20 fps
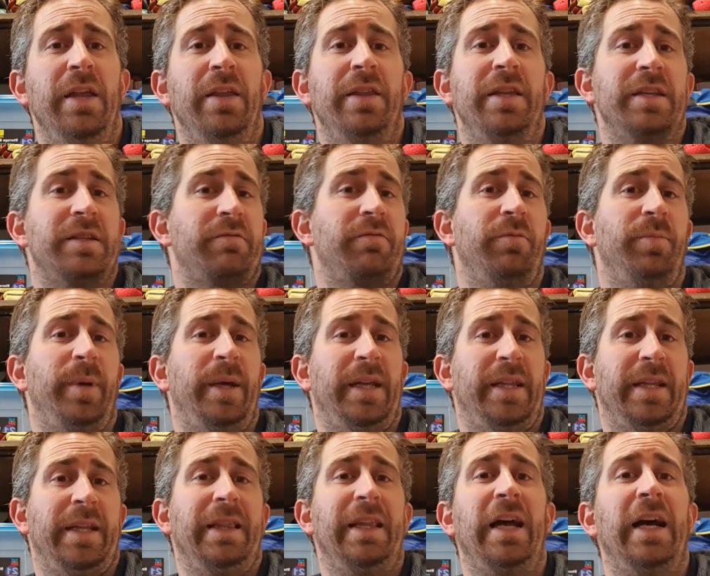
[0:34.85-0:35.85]
This will be
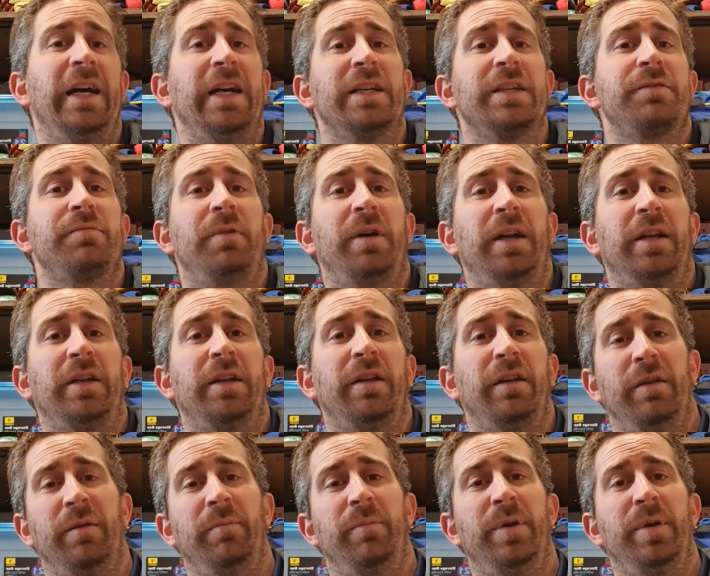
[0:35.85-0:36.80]
the last one